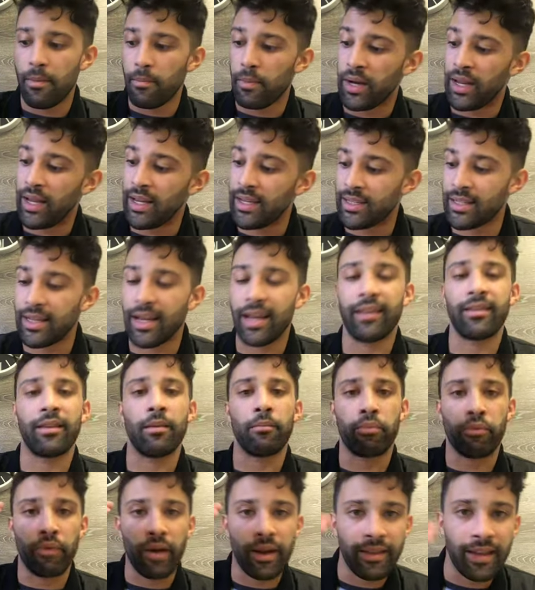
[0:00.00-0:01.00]
But he's saying
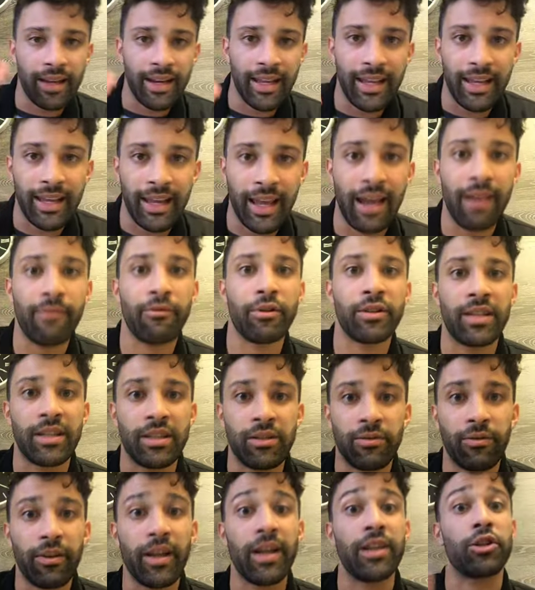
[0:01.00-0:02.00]
the bread that he gave was
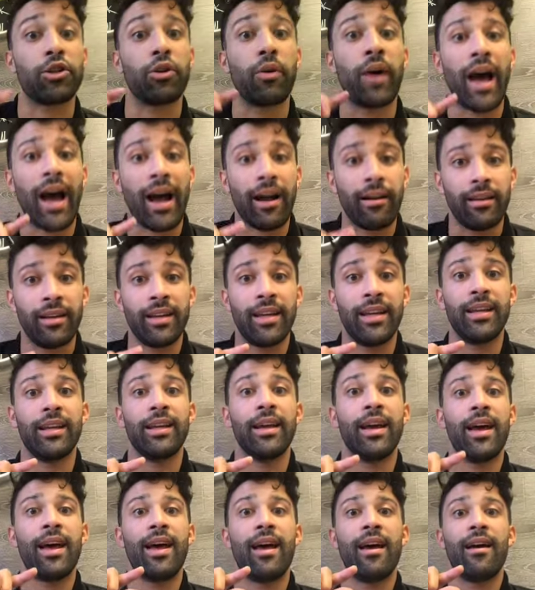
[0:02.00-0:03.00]
his flesh. So how did
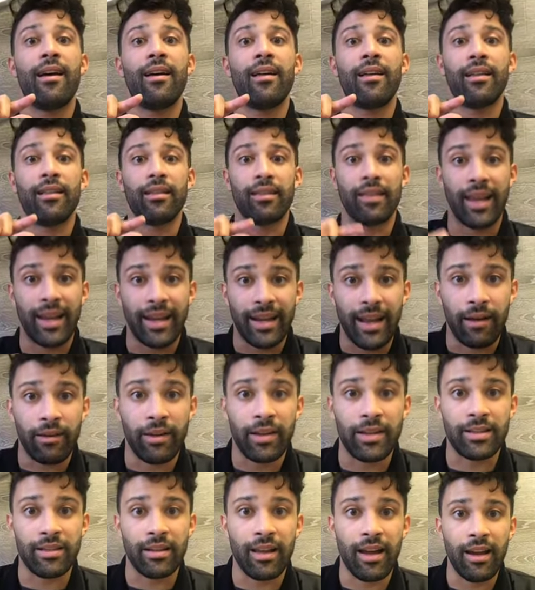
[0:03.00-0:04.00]
he lay down
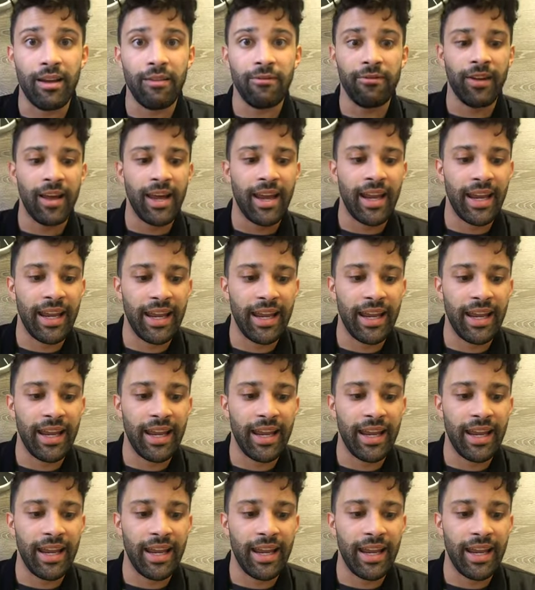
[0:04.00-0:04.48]
his life?